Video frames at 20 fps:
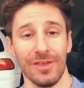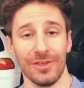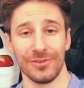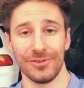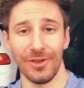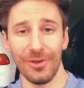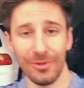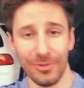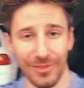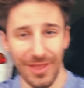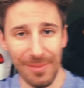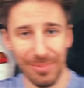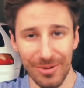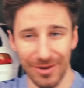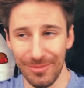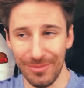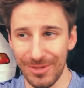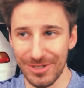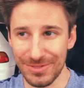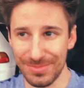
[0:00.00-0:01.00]
So that
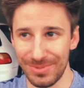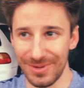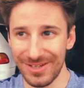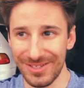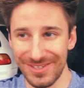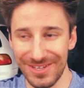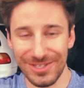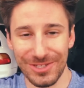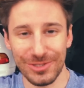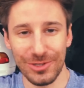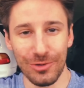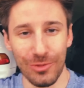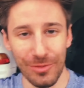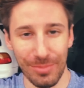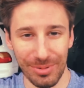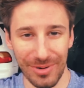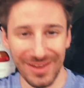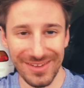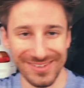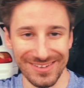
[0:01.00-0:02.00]
pretty much brings us to the
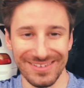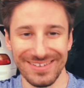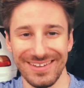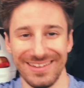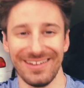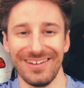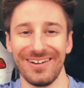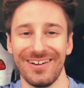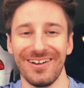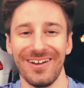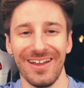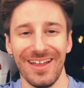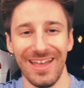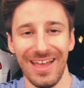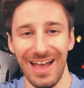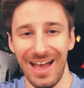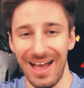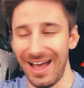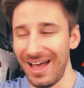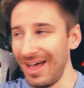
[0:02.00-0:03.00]
present here.
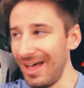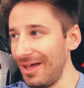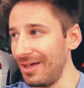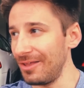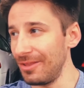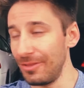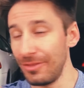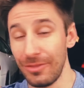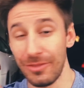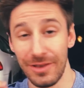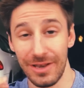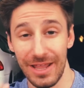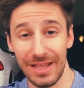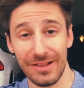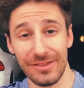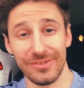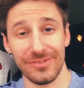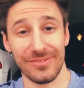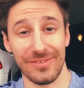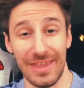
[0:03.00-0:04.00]
The
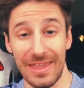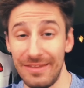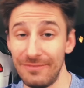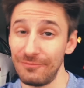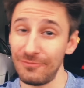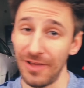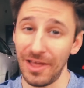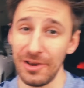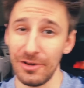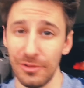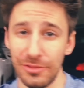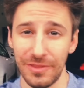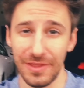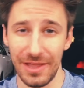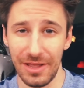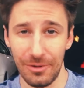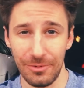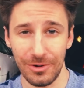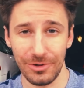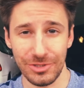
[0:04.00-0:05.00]
next and final
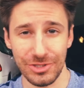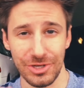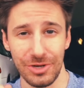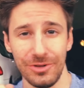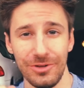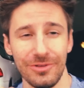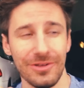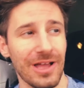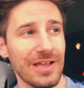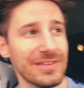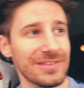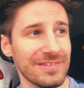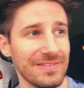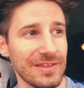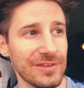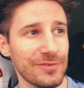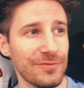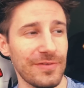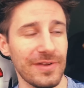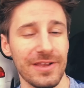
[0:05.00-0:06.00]
thing I want to show you guys in
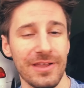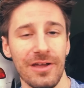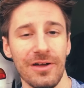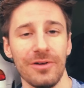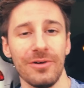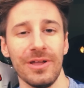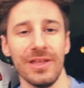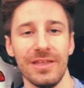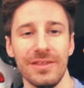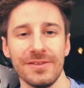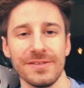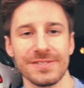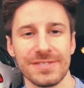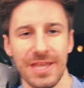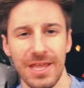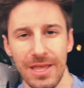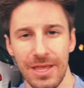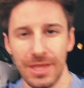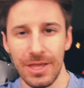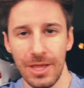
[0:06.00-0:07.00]
this video is
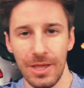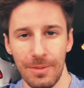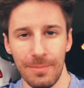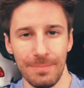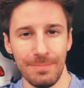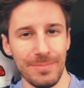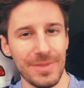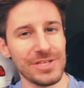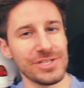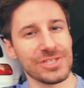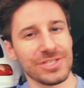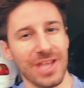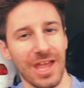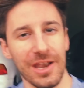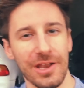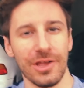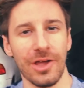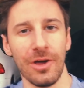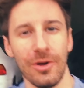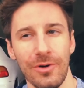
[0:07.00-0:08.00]
me just
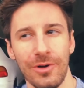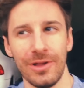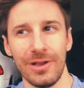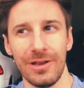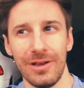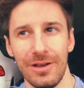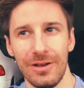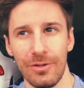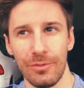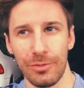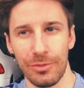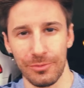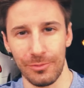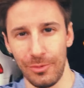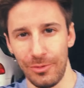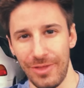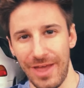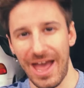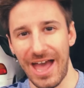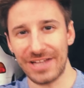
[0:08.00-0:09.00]
kind of going
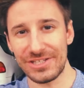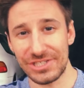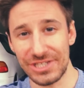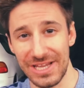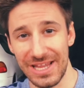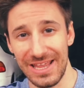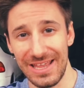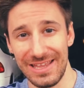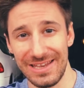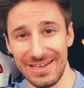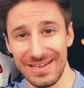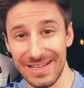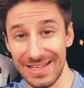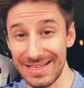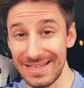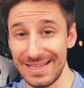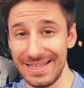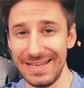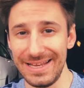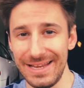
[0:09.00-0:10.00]
through the hatch again,
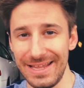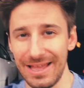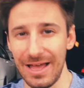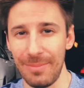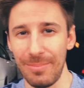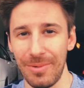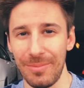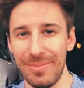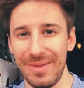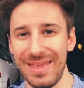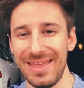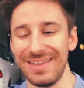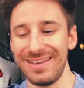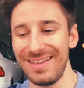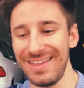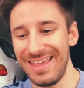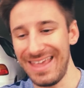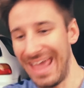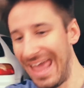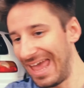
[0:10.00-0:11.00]
cleaning up a bit,
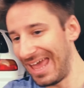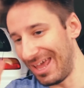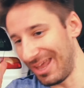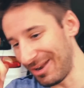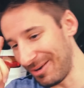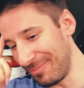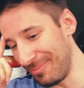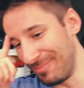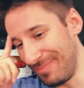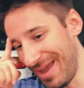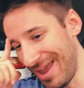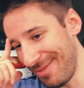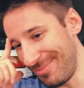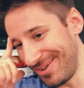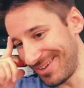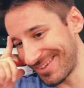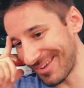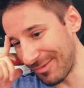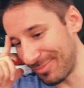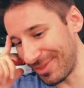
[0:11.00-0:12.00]
and
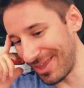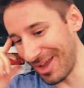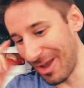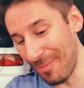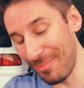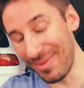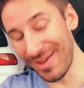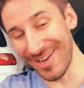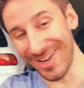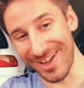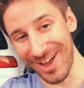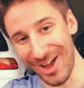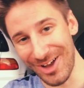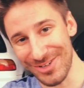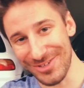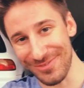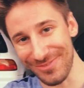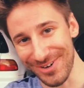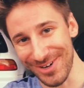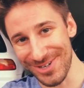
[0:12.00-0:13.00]
maybe something a bit
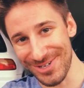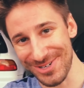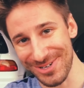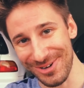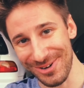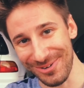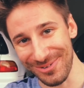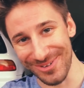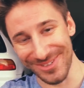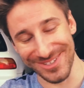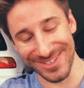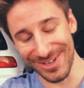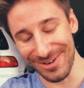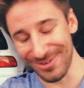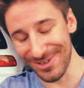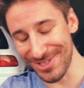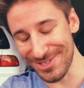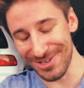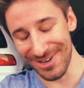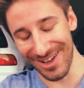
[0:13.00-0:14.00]
controversial, we'll see
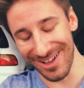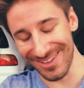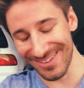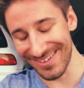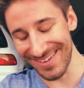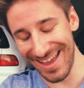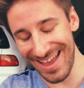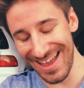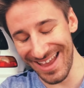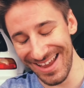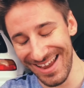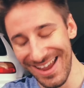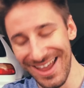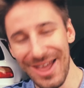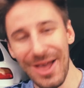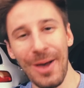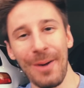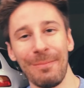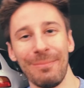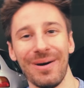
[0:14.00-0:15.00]
what you all
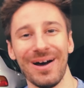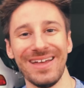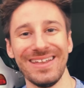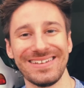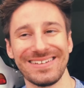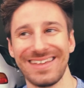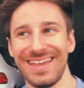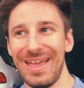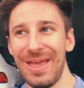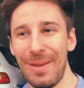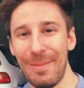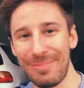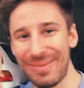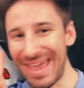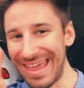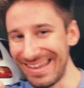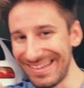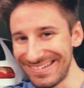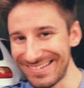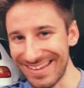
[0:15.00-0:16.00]
say, but
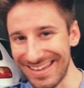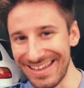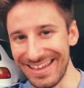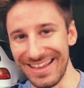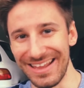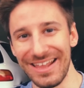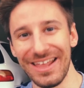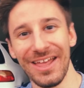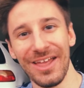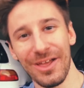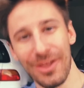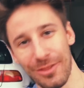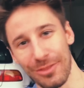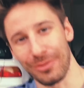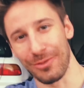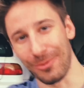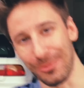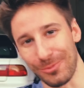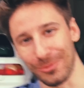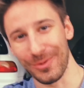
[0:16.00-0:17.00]
painting
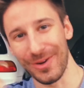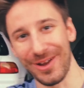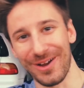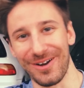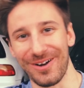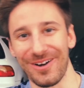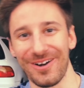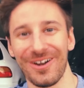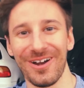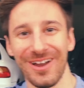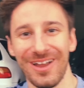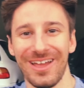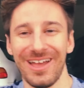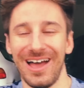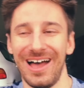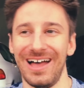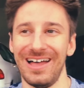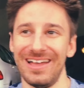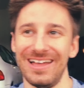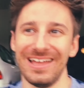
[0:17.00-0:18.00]
the rear
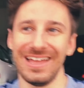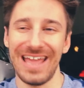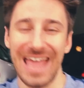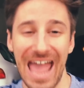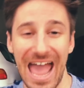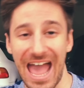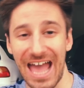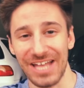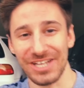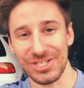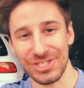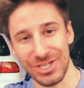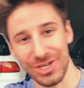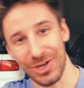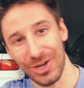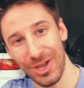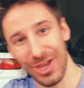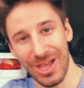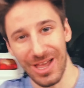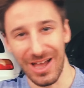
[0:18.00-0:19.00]
hatch,
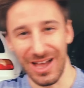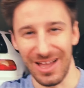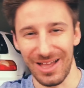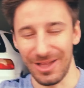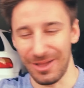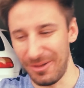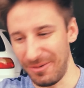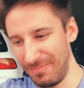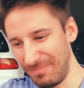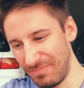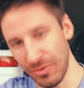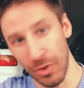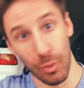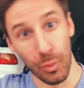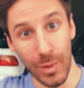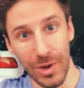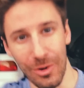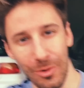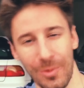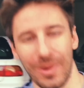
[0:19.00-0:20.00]
the
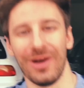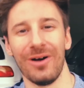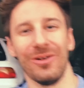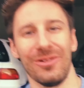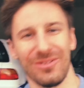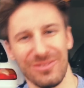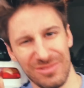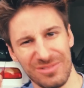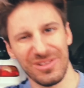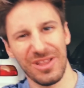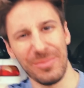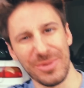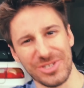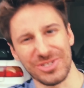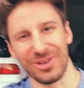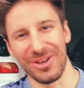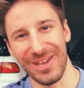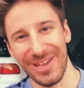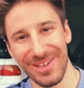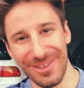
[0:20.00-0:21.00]
wheel well. Let me
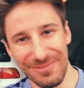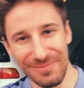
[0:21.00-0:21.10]
show you.